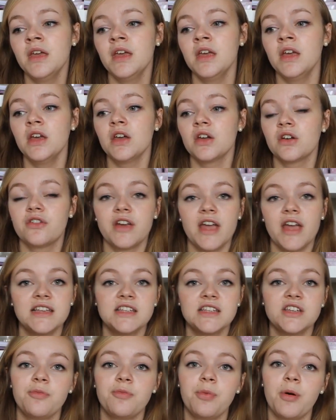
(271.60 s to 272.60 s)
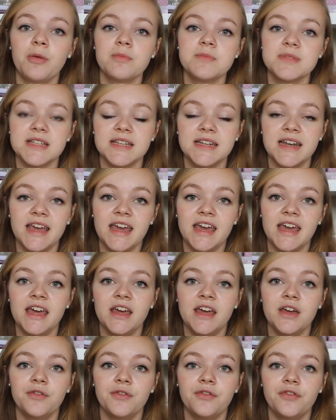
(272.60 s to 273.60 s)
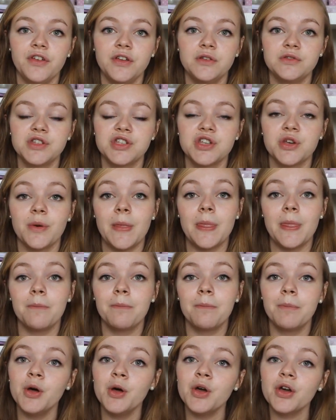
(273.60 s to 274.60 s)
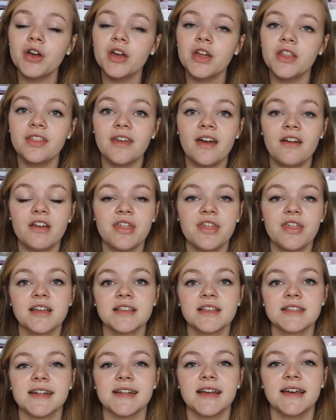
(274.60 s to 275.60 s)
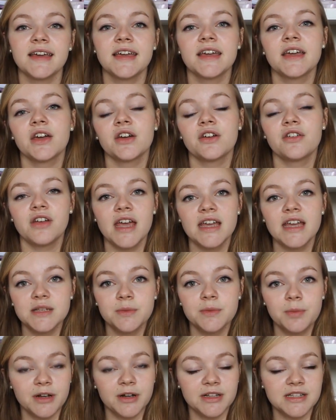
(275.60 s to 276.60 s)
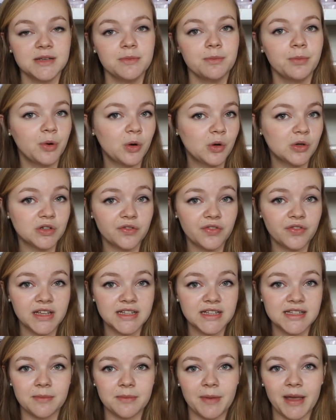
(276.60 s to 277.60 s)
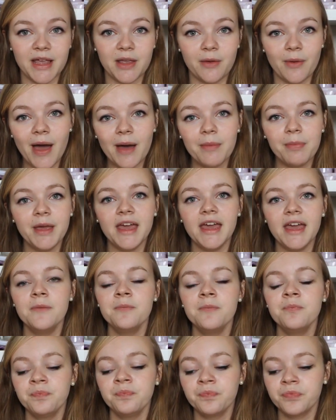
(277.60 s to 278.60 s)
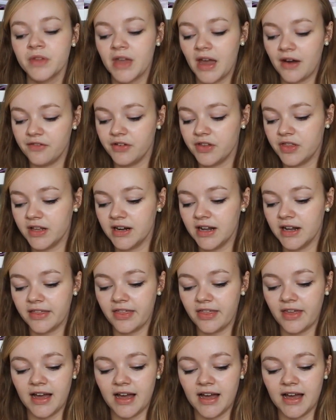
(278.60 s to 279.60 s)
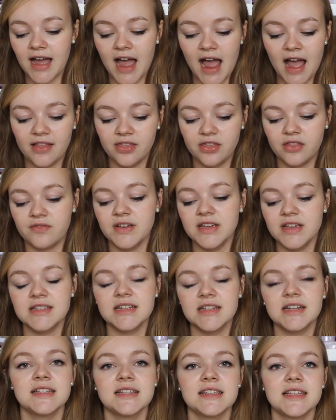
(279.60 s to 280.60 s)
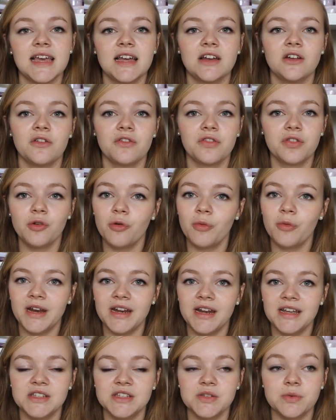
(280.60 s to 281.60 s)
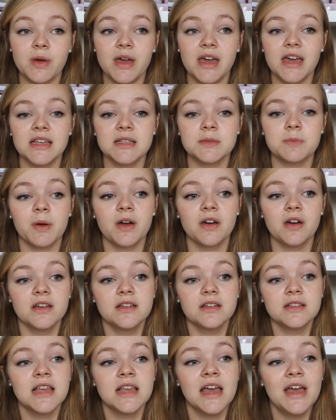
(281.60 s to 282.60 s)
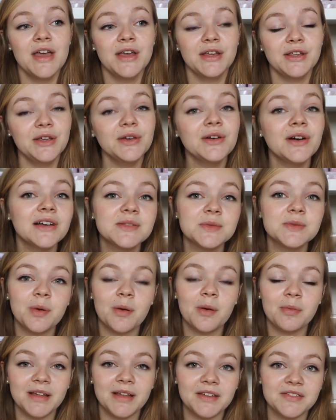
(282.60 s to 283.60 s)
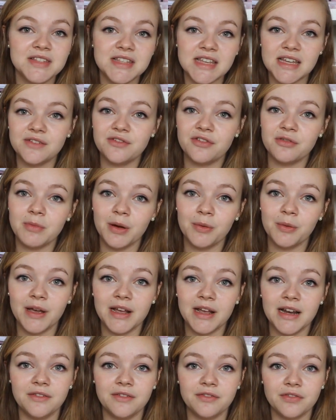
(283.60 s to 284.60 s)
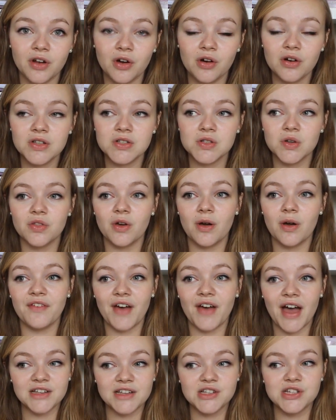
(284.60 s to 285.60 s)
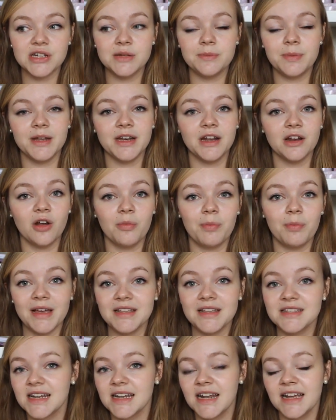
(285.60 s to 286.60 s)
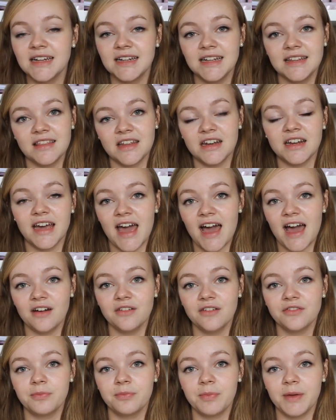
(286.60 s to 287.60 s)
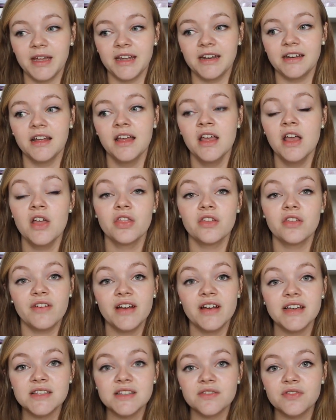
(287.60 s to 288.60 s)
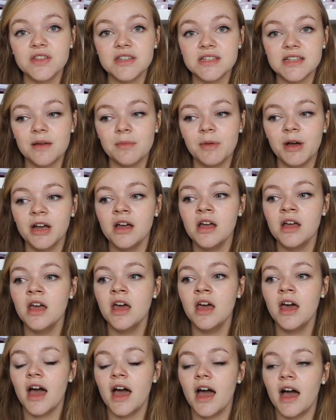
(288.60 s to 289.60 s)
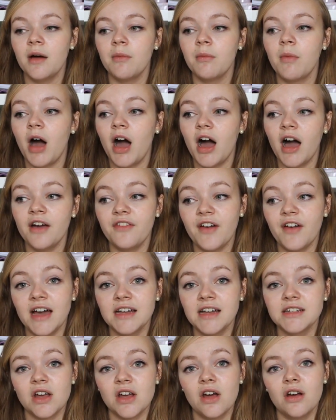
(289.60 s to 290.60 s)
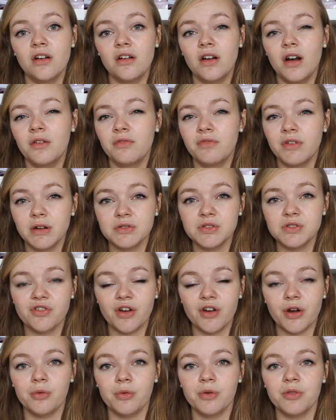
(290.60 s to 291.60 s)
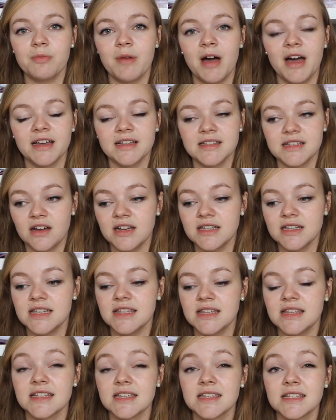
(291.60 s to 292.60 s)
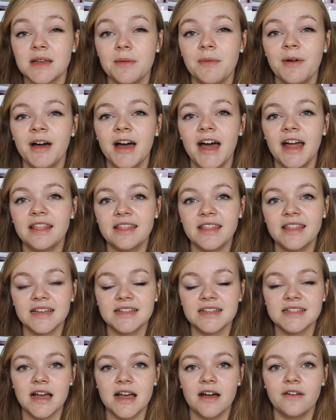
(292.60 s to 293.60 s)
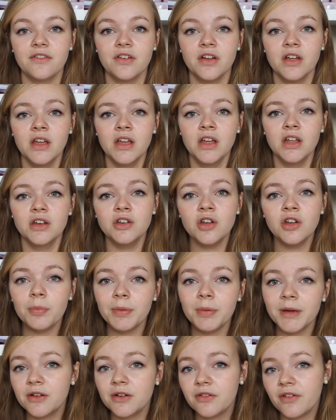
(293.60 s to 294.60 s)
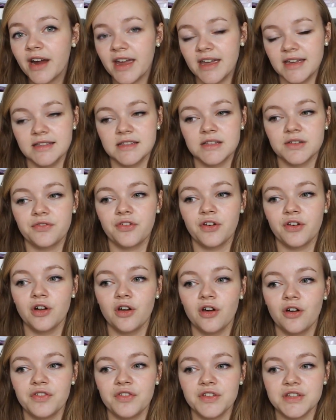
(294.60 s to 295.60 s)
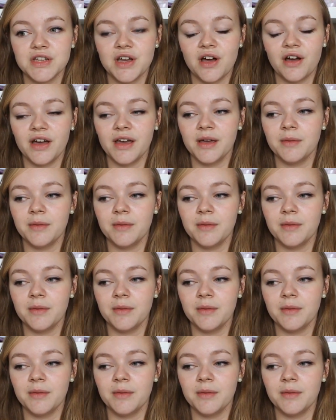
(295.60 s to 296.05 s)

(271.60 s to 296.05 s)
creative prompts in here for you to do in the book. There are things like create a bulletin board of things that make you happy, everything like that. And the reason I say a lot of thought went into it is because you guys will probably have seen from my weekly vlogs, although I've actually been a lot better lately than I have been the rest of the summer, I've had a real struggle with my anxiety this summer and things have not been great for a lot of the time,